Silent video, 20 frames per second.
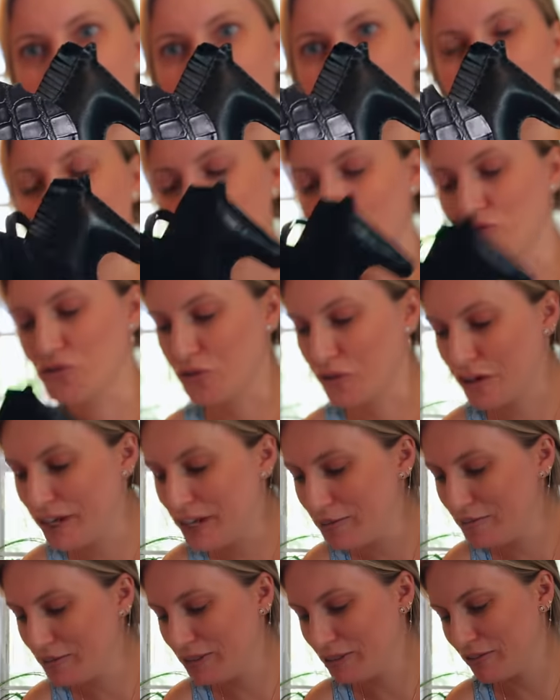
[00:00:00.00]

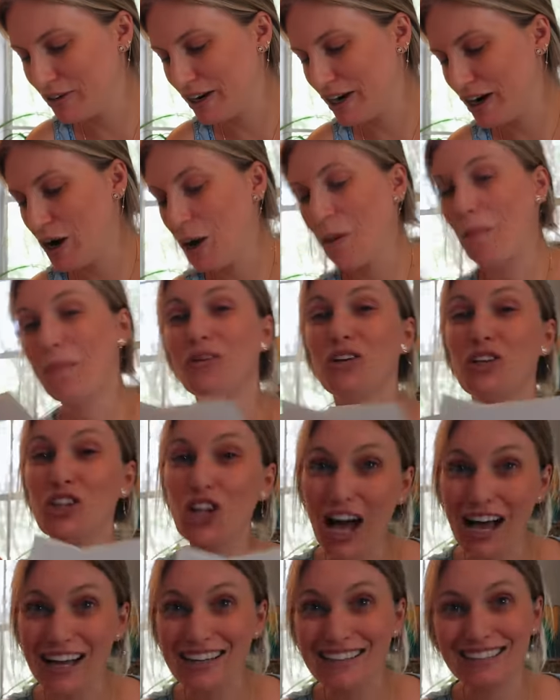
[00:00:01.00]
extremely rare,
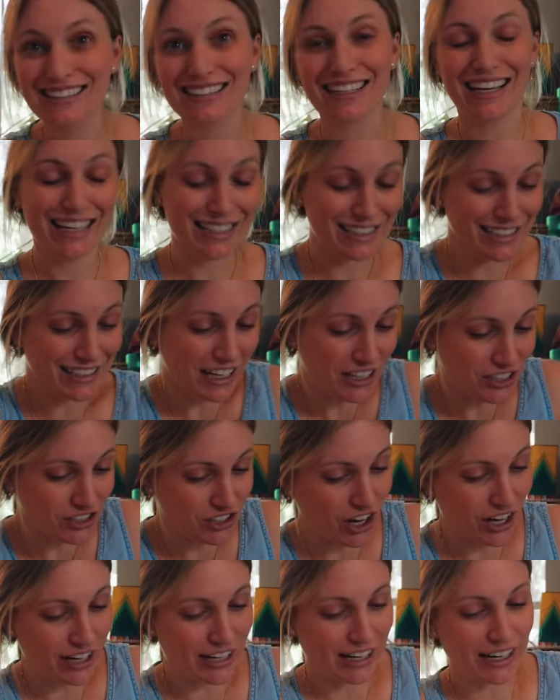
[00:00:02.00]
plus it's an
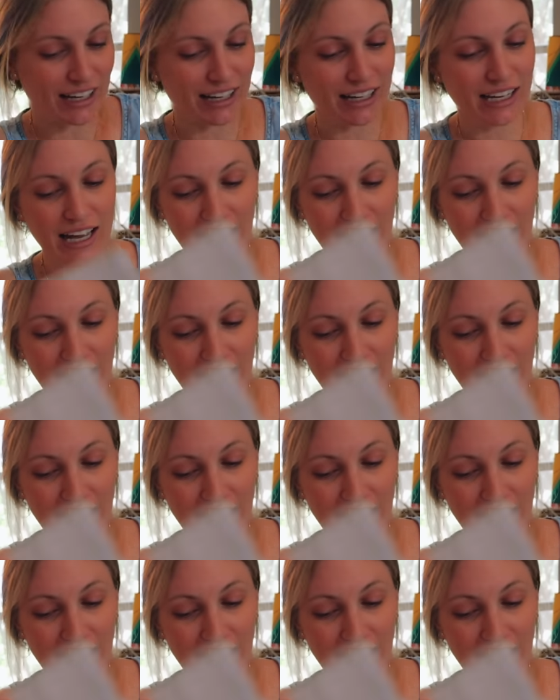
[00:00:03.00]
exotic.